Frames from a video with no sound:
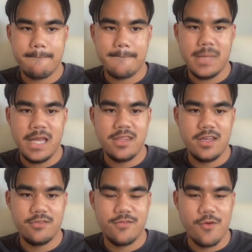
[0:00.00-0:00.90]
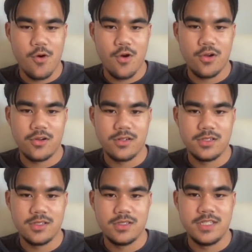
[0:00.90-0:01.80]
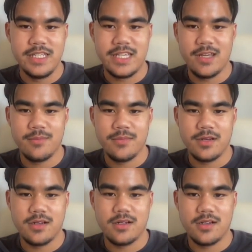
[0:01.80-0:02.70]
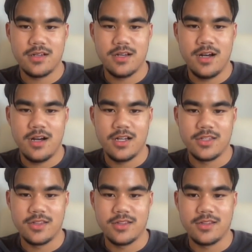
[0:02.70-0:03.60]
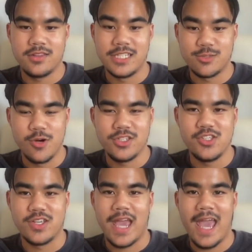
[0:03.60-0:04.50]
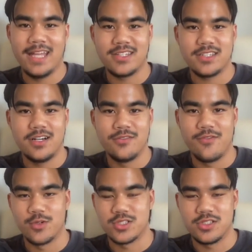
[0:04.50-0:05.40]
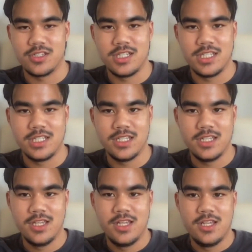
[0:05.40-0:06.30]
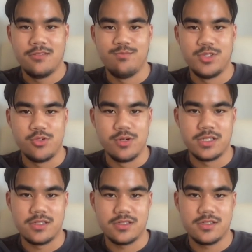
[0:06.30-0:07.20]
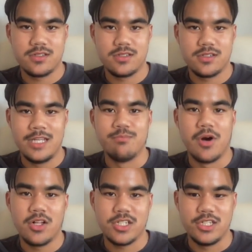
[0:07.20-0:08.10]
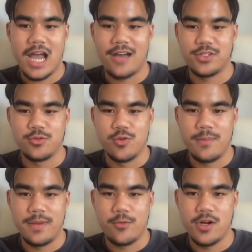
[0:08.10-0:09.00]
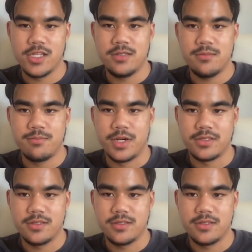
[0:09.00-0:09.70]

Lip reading: And then for DKIM, this one you can't, unfortunately, do it in bulk. You'd have to do it one by one, but